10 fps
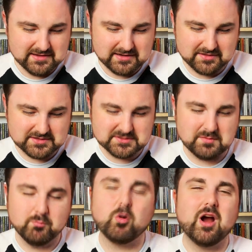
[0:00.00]
This was a
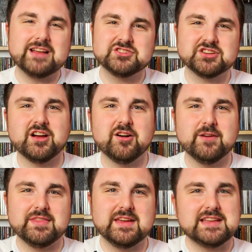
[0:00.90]
bright show,
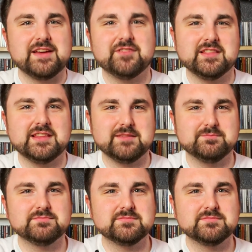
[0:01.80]
and they definitely